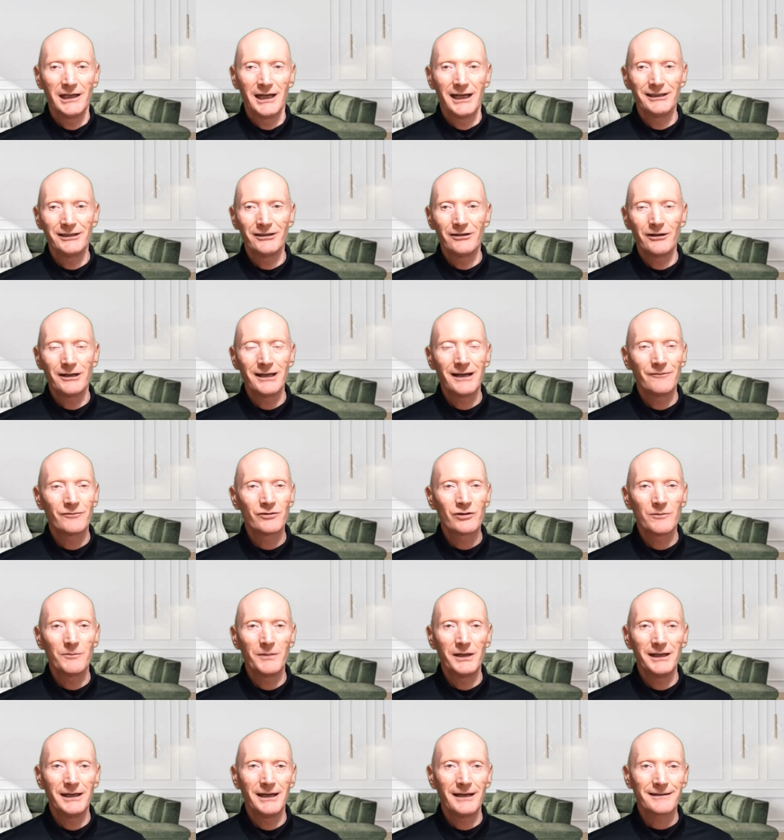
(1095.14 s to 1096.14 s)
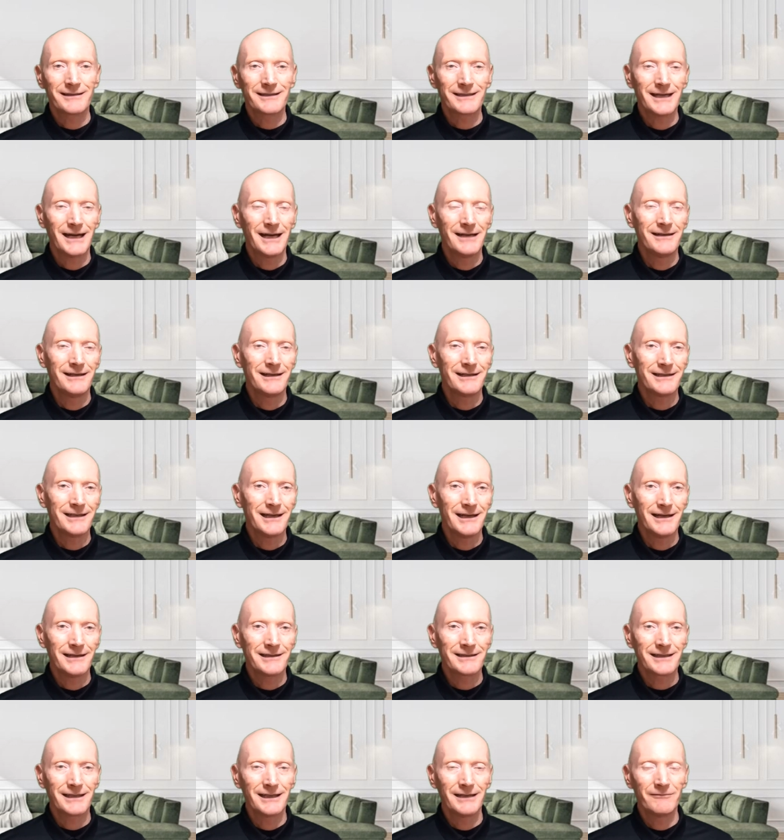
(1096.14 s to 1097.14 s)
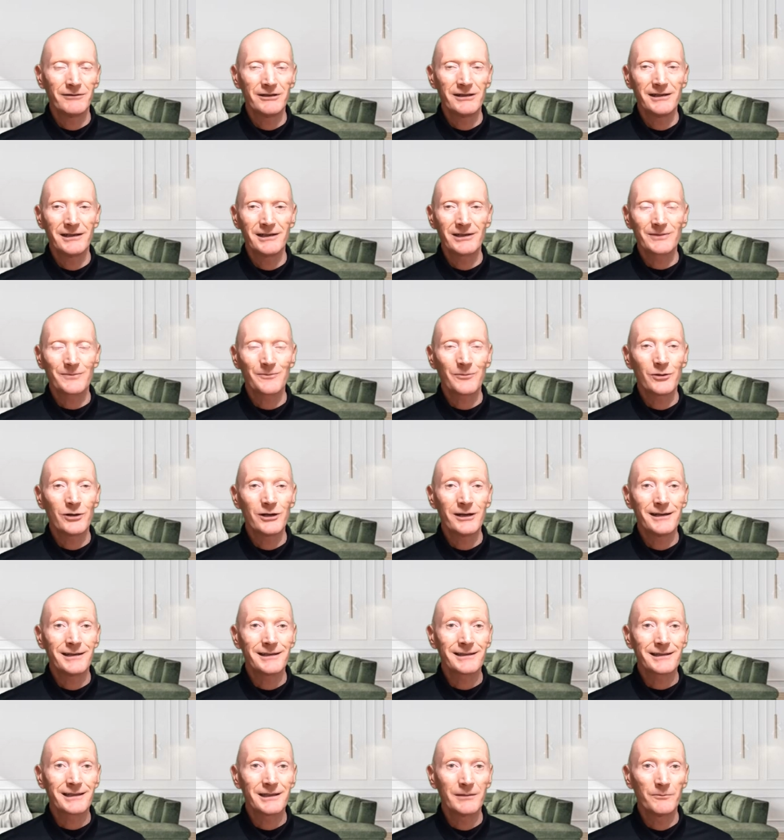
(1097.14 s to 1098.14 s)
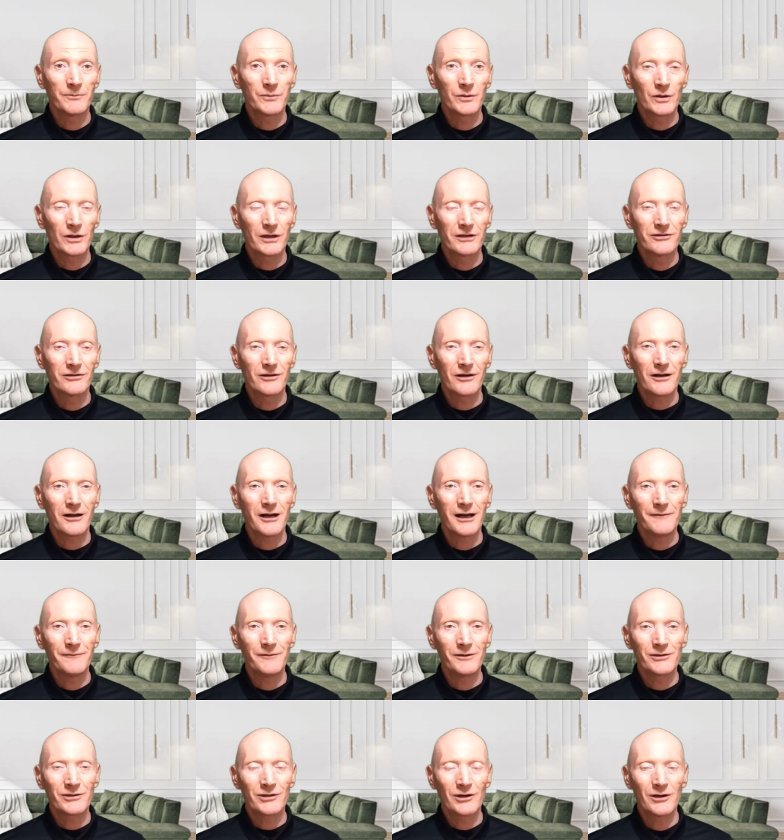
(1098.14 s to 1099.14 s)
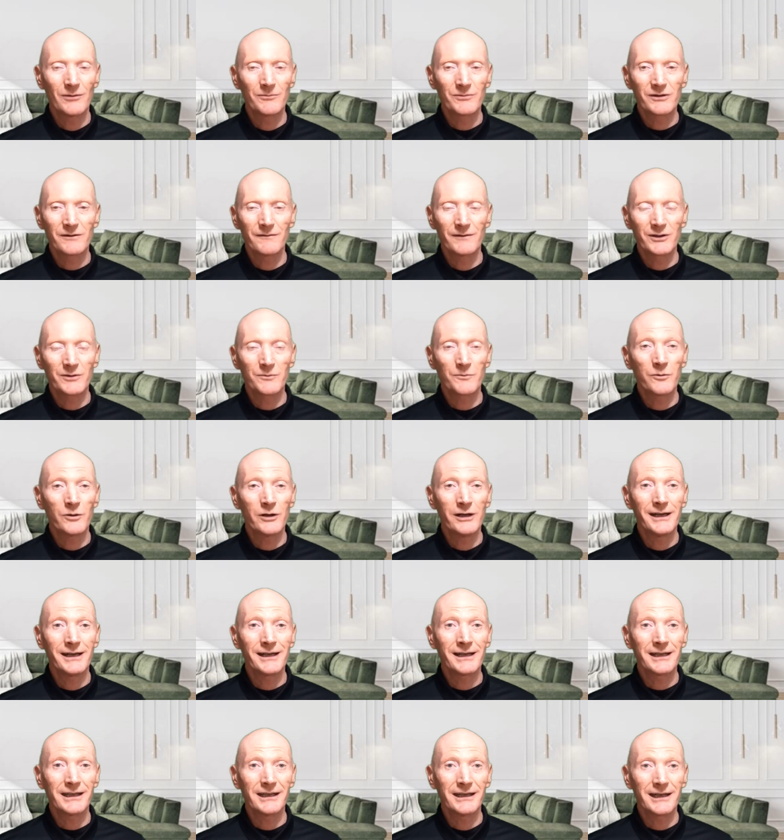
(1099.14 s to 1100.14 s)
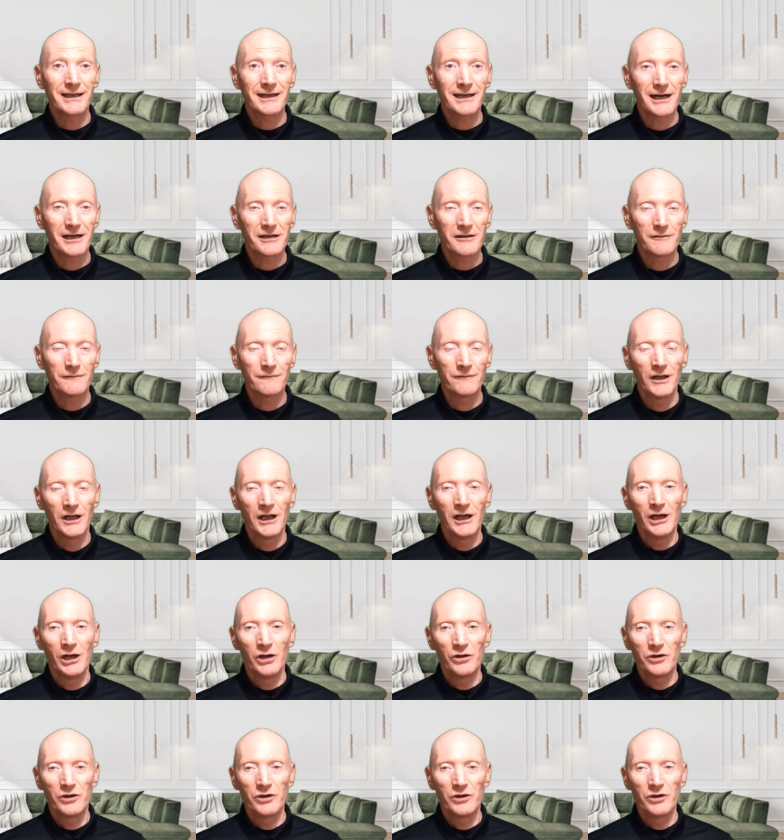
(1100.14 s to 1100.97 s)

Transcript: and you don't have too many outstanding debts, and everything's pretty simple in your life in terms of it's pretty clear cut of